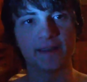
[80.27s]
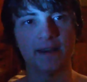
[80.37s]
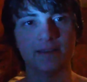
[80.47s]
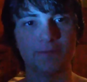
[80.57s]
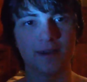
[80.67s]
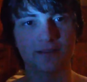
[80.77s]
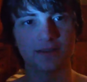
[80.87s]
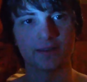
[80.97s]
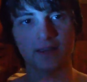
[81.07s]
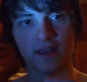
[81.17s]
And it's
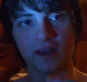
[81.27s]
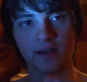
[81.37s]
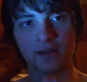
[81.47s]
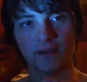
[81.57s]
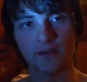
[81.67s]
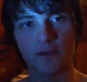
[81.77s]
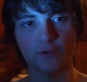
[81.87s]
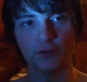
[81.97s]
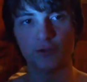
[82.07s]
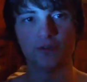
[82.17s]
basically saying, you know,
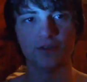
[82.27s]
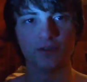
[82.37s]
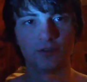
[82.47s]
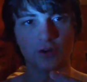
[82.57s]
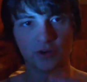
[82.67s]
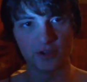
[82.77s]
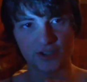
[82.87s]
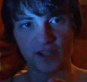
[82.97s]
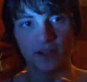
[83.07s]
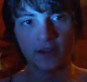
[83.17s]
unions are
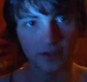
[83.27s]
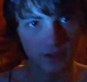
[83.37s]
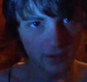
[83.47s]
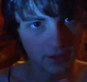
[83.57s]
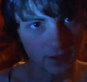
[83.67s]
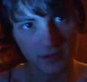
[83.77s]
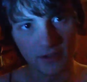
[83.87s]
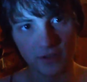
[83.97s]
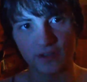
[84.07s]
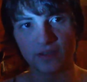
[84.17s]
shit.
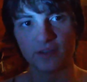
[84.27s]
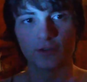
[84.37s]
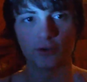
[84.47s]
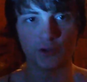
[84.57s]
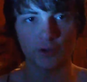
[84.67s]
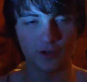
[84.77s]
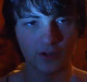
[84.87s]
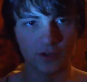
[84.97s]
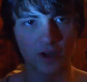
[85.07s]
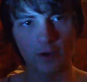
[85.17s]
You know, these things called
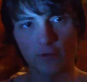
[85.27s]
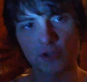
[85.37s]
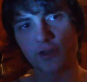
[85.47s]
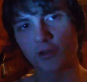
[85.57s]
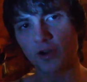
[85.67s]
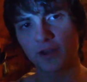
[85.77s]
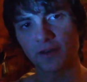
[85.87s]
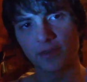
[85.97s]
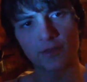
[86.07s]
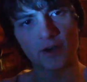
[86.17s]
unions. Which, they're not
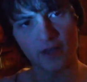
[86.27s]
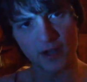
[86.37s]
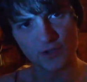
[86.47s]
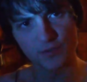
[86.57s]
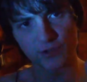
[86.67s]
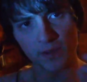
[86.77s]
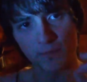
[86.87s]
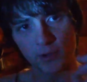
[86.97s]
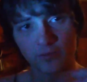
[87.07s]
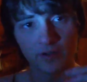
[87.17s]

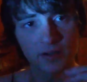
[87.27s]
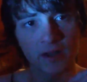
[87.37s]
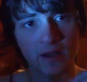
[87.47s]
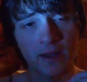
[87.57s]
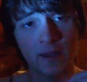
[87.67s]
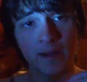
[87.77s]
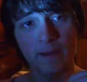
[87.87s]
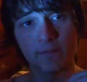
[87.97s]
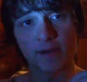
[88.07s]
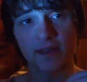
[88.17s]
100% perfect.
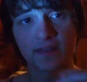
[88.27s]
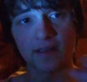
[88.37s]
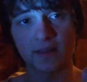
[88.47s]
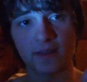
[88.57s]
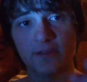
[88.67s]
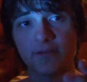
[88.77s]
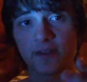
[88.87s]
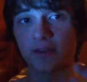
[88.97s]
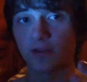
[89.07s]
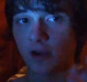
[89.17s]
But I think if
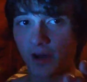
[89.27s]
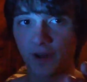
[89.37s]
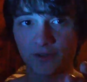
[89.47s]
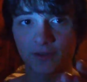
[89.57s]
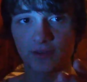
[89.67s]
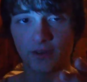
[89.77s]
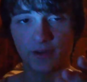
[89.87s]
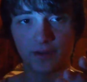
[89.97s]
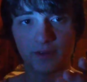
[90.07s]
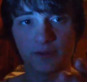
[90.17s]
it can cost
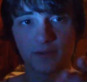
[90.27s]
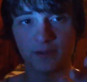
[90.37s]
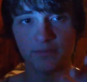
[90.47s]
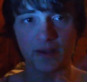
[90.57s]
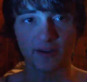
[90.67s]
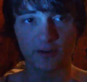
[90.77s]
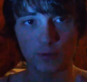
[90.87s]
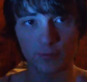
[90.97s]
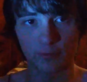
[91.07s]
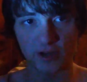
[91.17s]
these mega
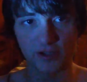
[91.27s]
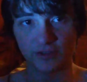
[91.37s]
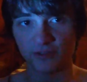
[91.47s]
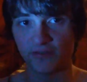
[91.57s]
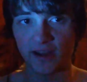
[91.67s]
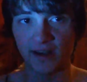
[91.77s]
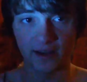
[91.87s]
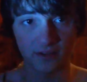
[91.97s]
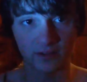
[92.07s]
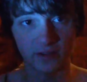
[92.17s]
corporations,
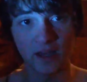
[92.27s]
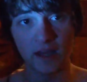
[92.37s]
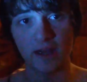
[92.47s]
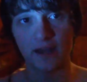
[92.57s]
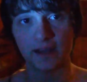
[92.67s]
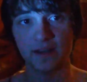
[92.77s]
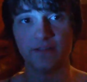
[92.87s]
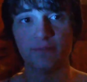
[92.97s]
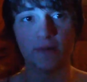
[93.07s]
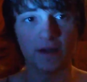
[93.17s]
FedEx,
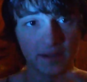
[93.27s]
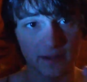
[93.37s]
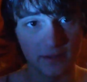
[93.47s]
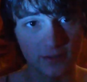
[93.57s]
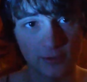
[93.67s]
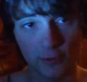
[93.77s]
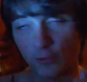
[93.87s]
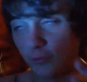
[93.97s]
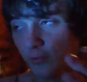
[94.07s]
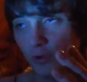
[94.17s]
enough money
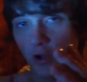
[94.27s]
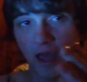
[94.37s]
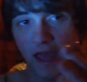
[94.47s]
to